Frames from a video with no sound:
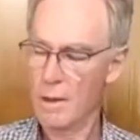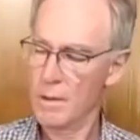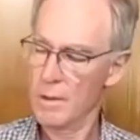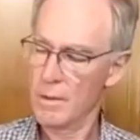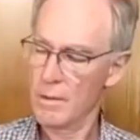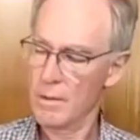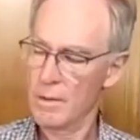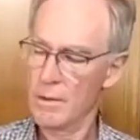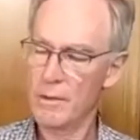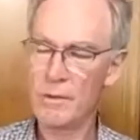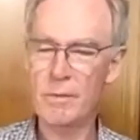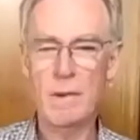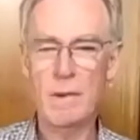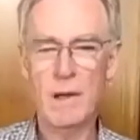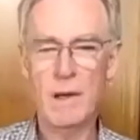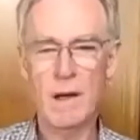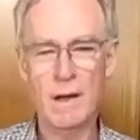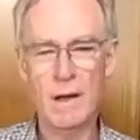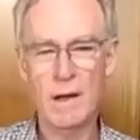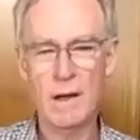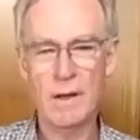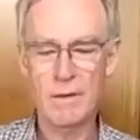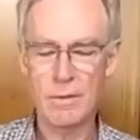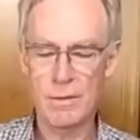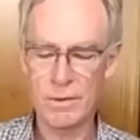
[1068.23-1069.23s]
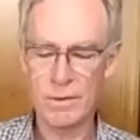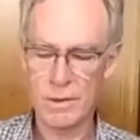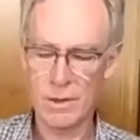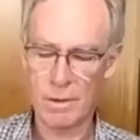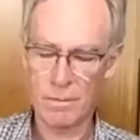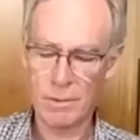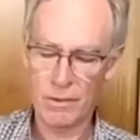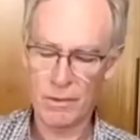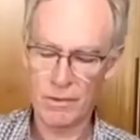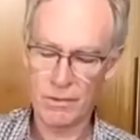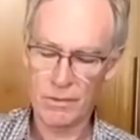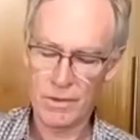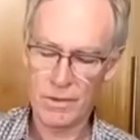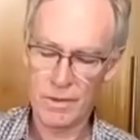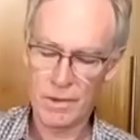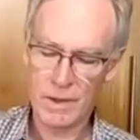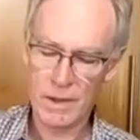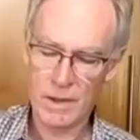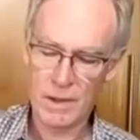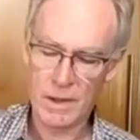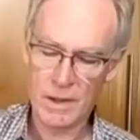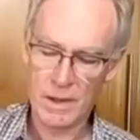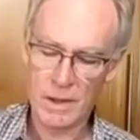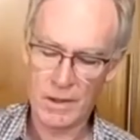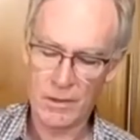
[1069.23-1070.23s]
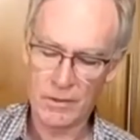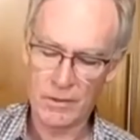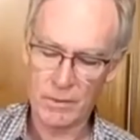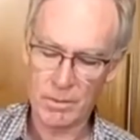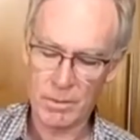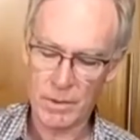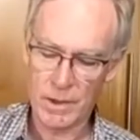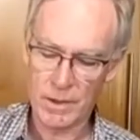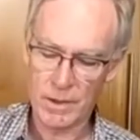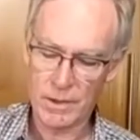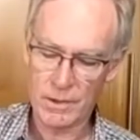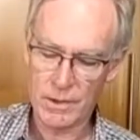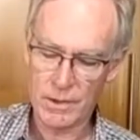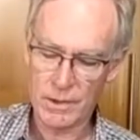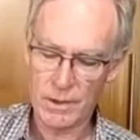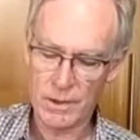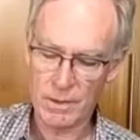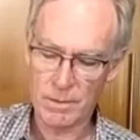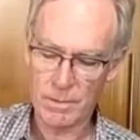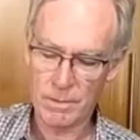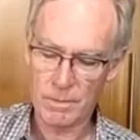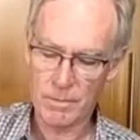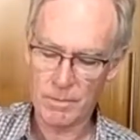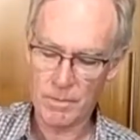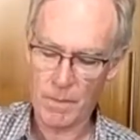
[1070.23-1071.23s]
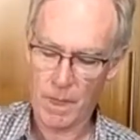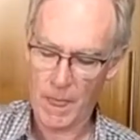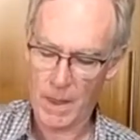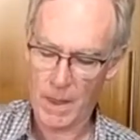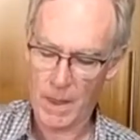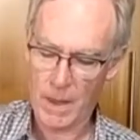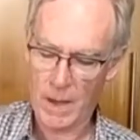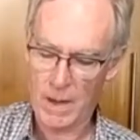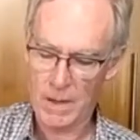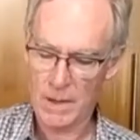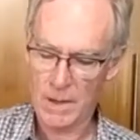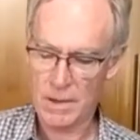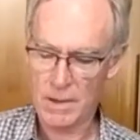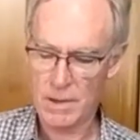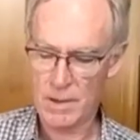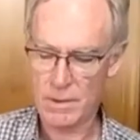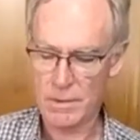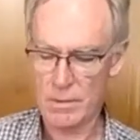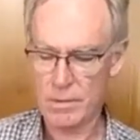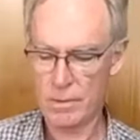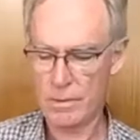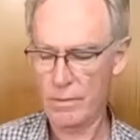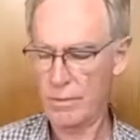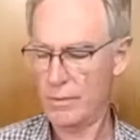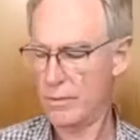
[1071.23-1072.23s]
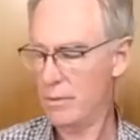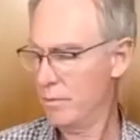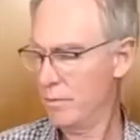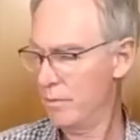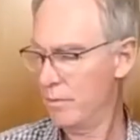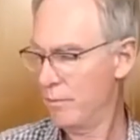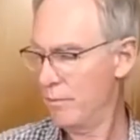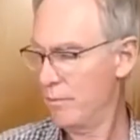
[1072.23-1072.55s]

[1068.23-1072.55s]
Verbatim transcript: This man, Andrew Thomas, did his apprenticeship at Tyrrells,